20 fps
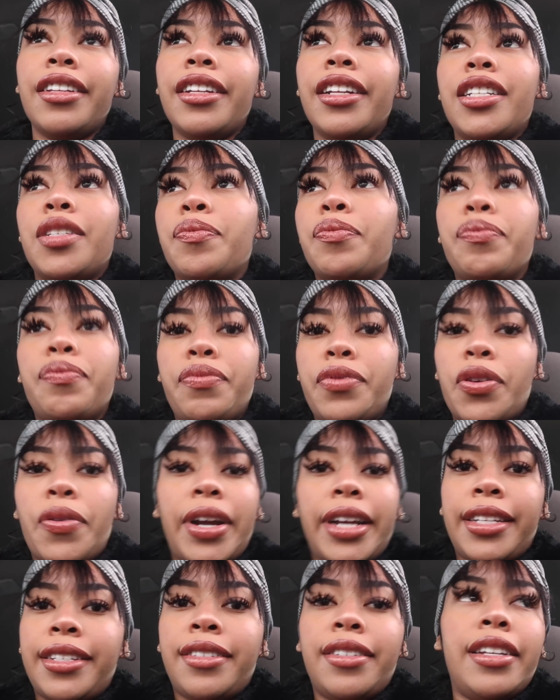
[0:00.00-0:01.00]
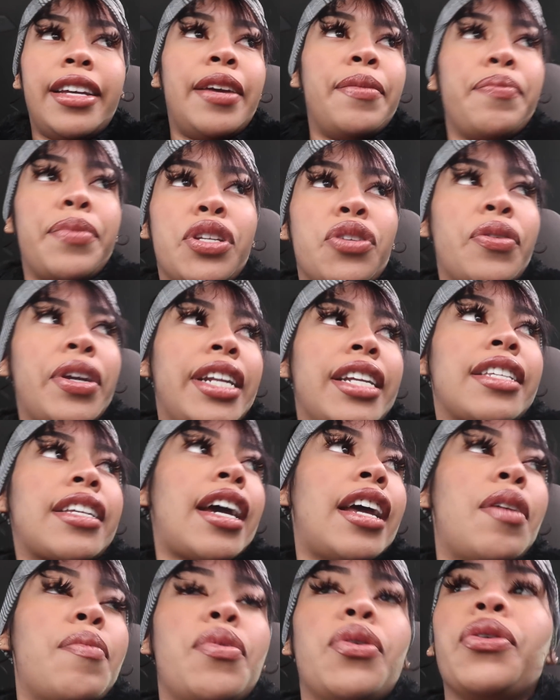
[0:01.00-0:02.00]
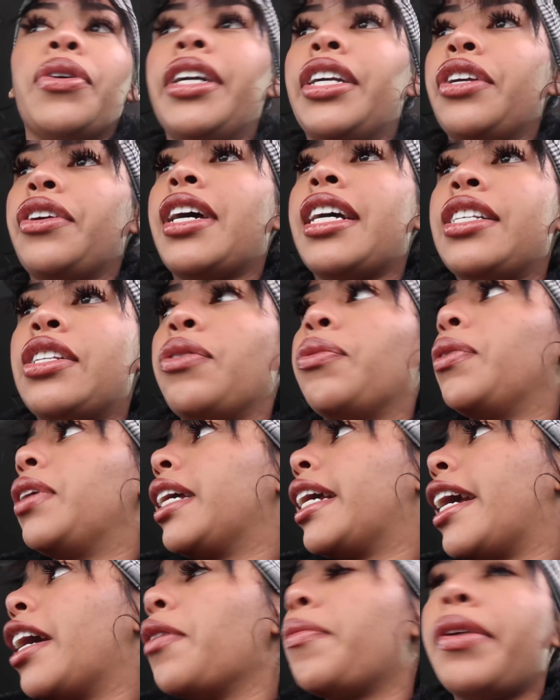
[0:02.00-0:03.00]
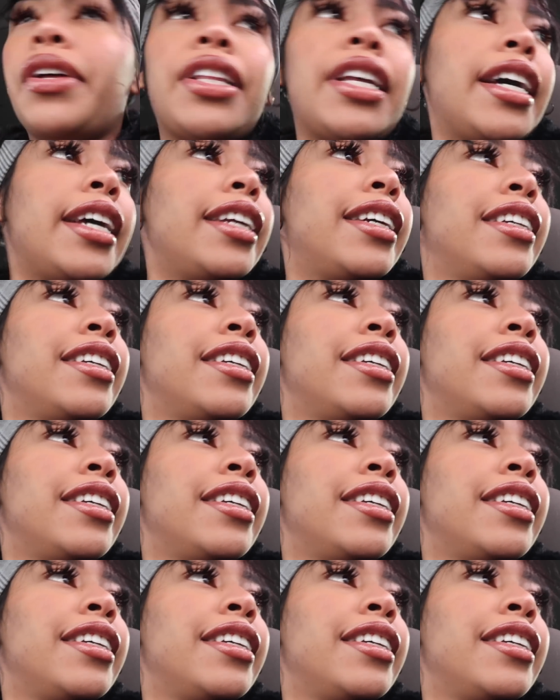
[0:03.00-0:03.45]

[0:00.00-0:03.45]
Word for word: it's the rest, the in between is kind of boring. You guys don't really care about that.